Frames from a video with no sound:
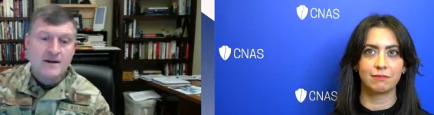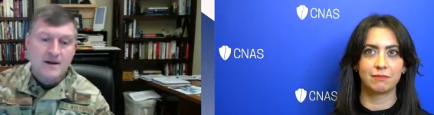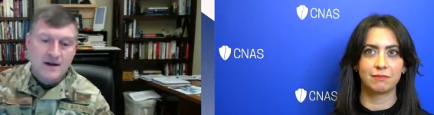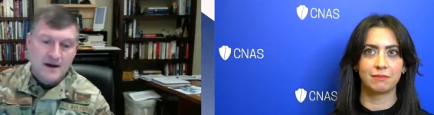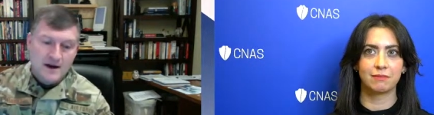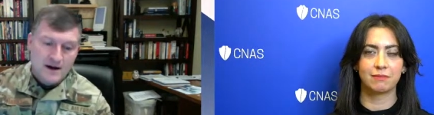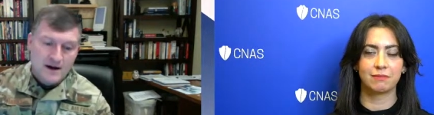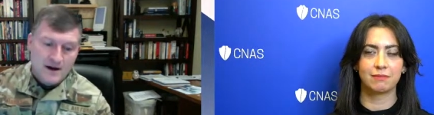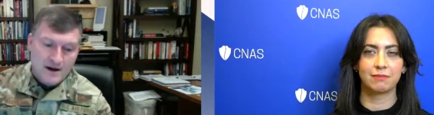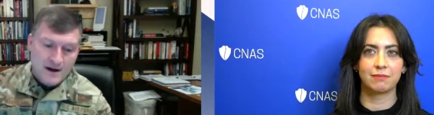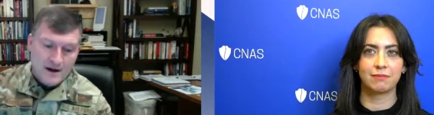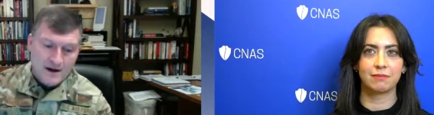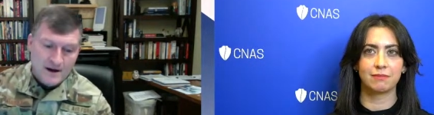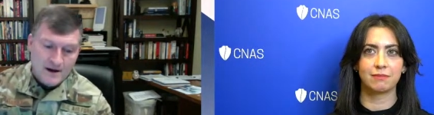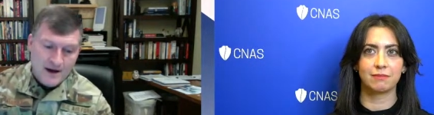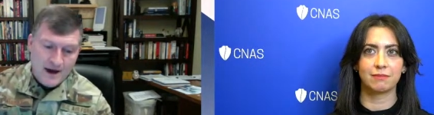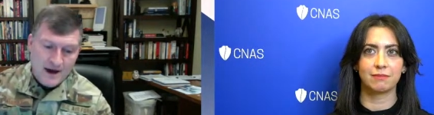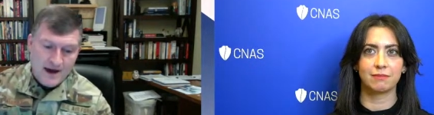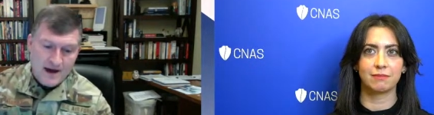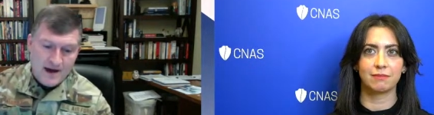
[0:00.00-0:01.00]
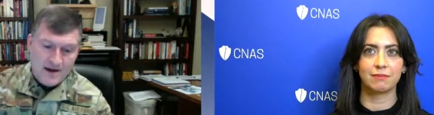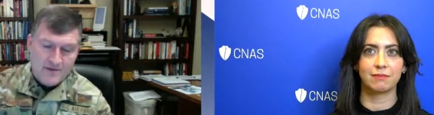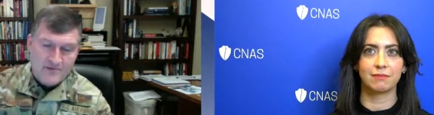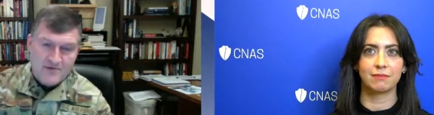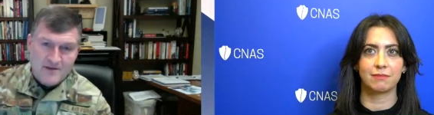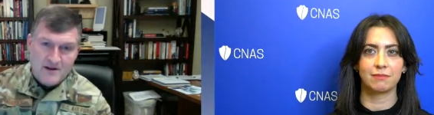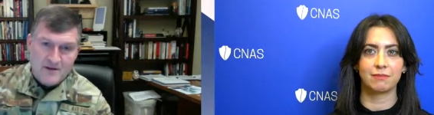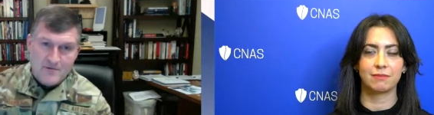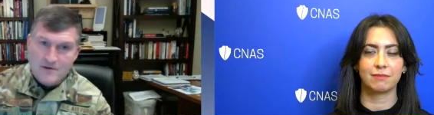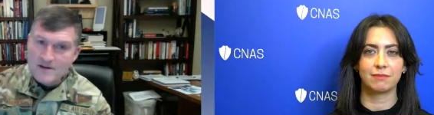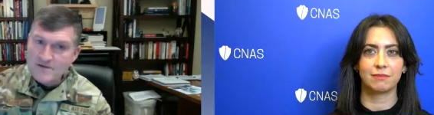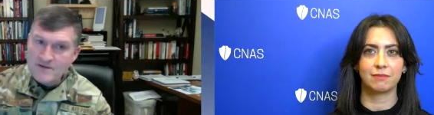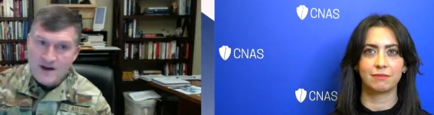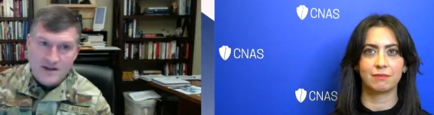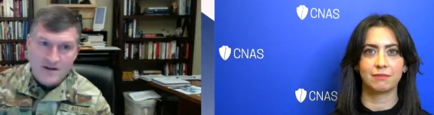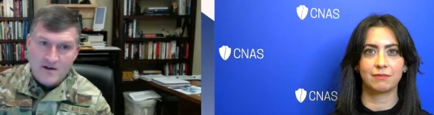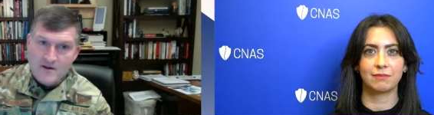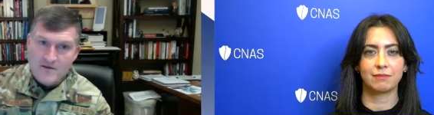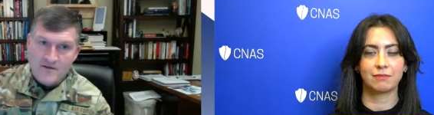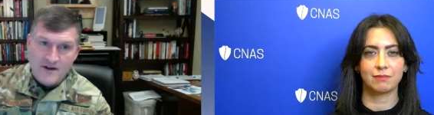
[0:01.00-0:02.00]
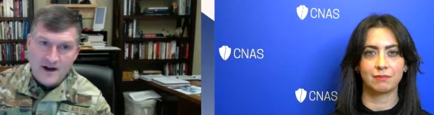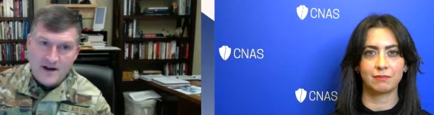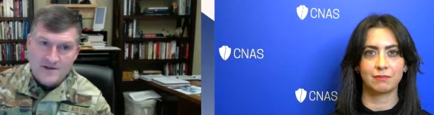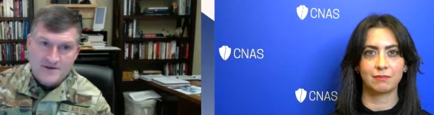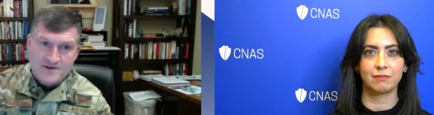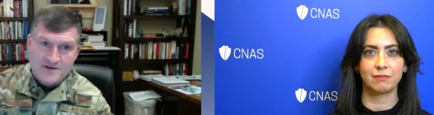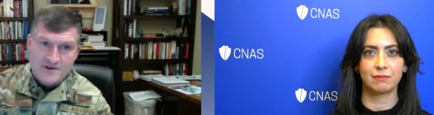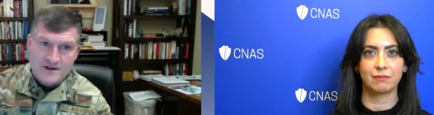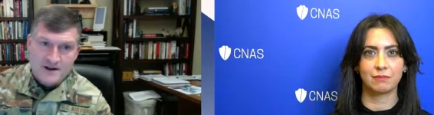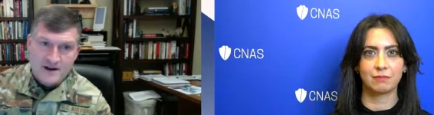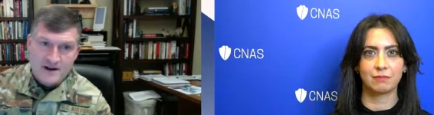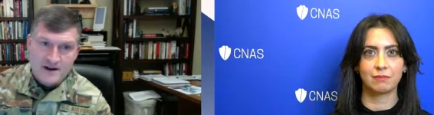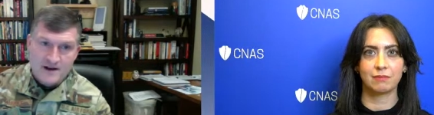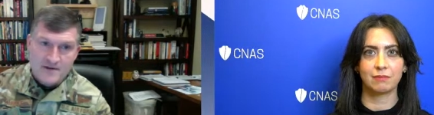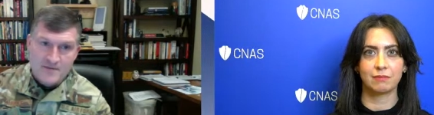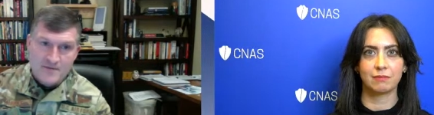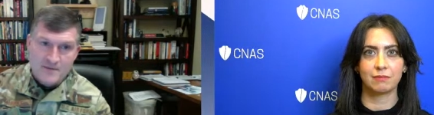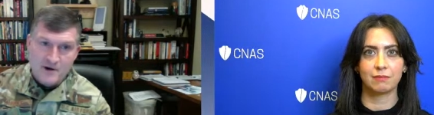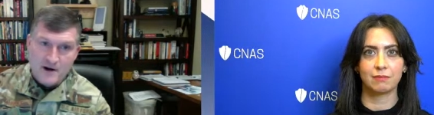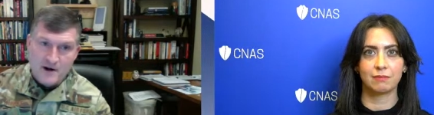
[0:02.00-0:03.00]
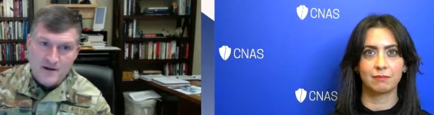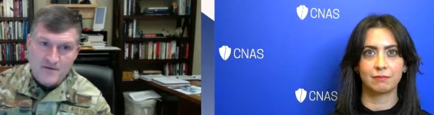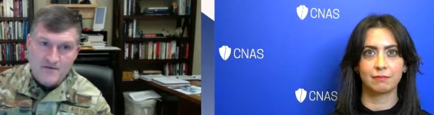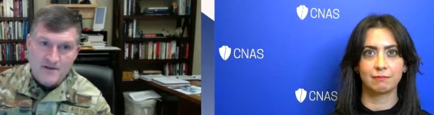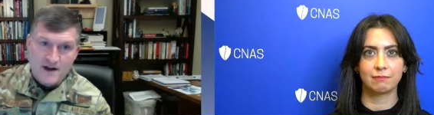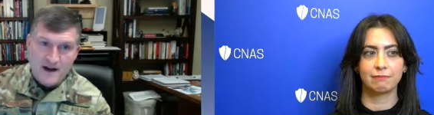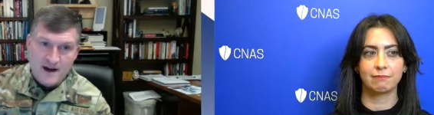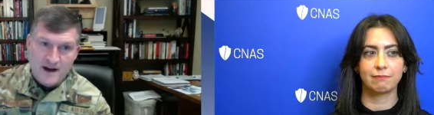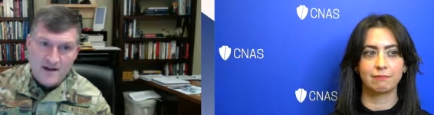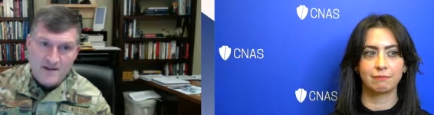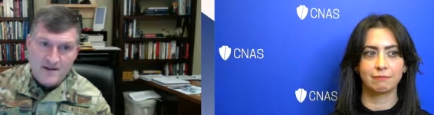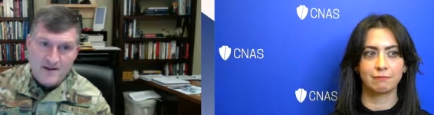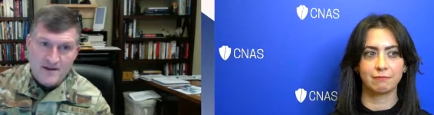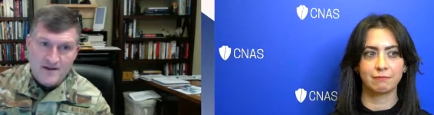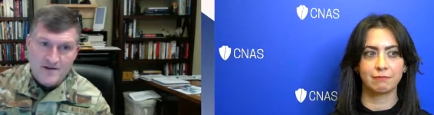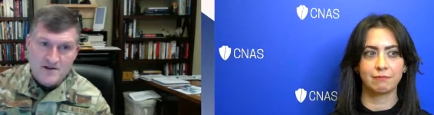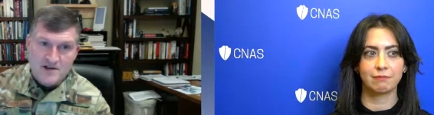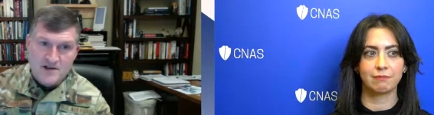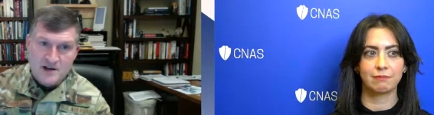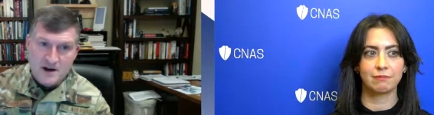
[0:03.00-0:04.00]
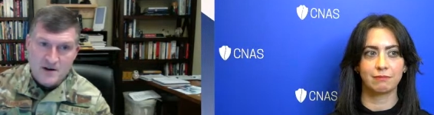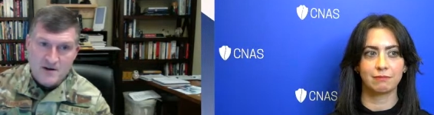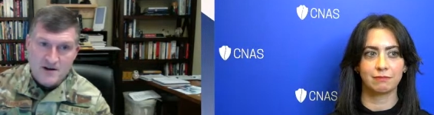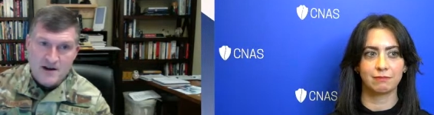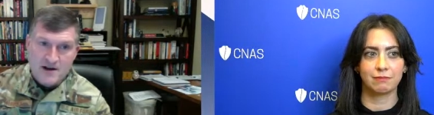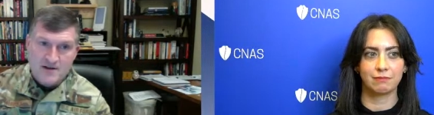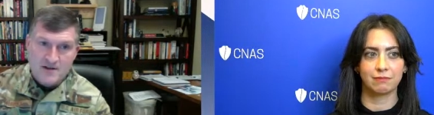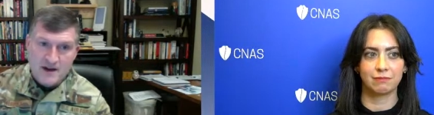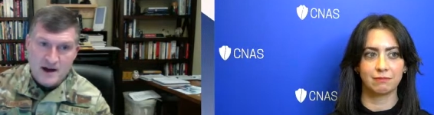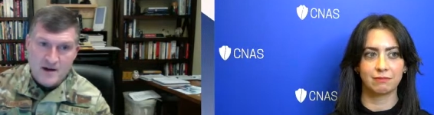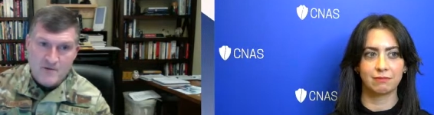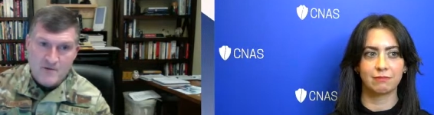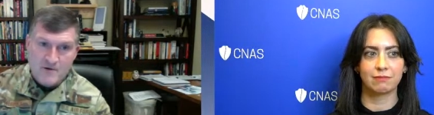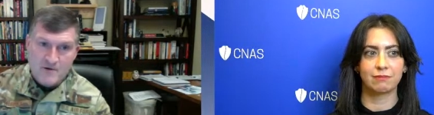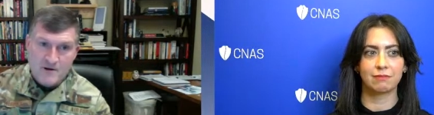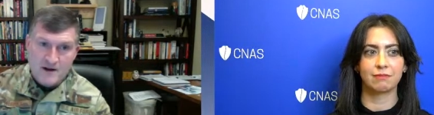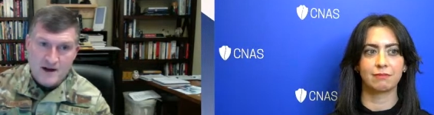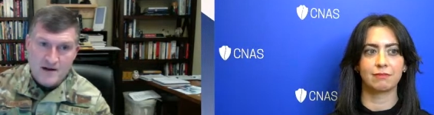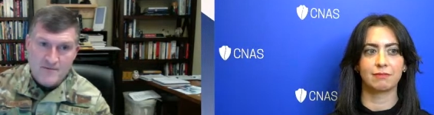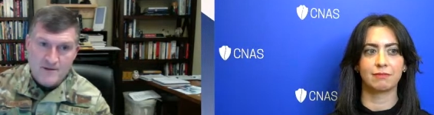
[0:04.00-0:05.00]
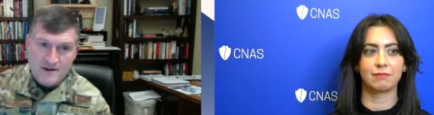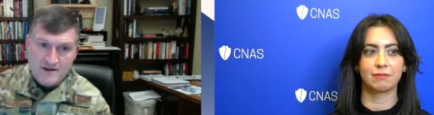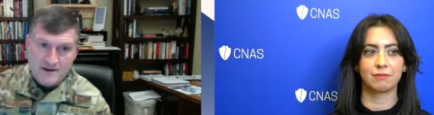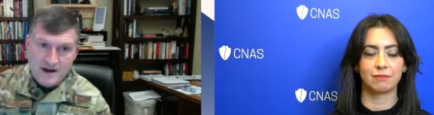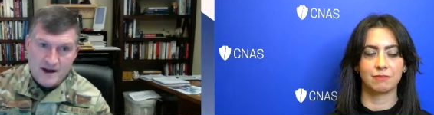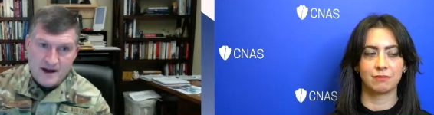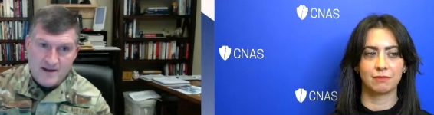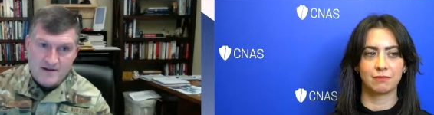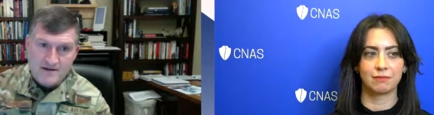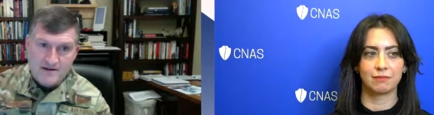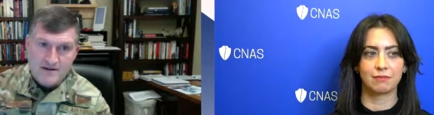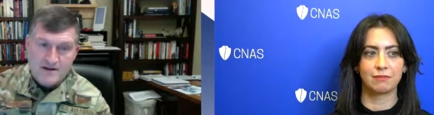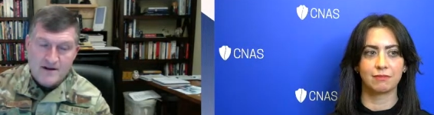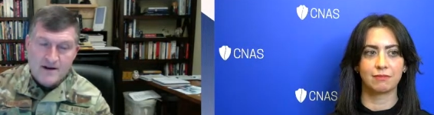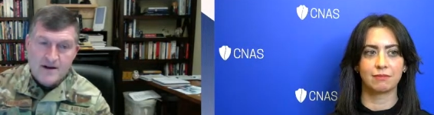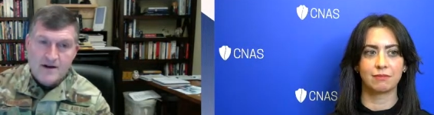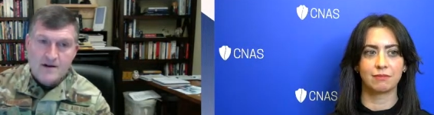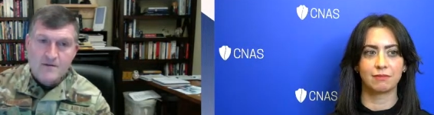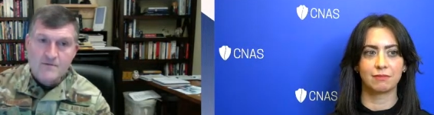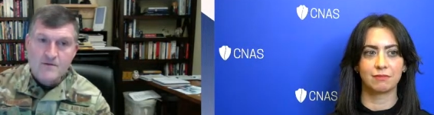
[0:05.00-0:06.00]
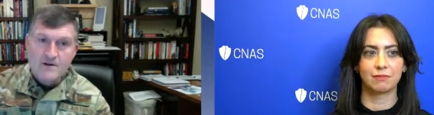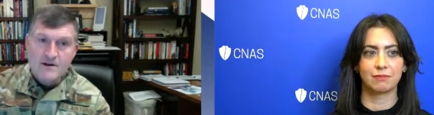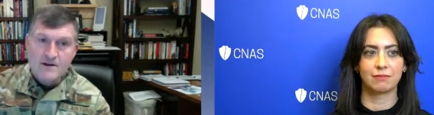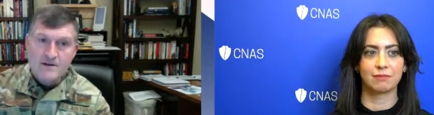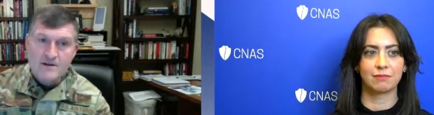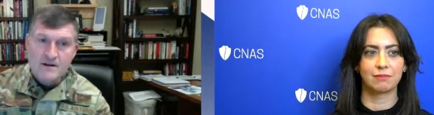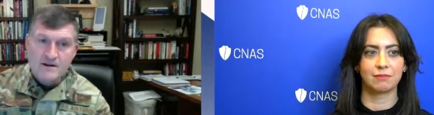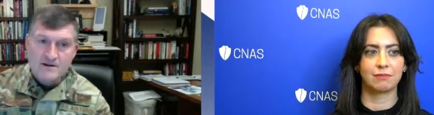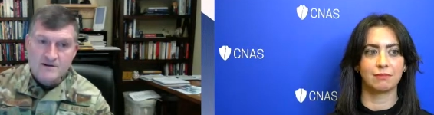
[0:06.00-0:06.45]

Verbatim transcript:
Speaker 1: Uh, and we've got to go faster. And part of that is sharing that wargaming data with our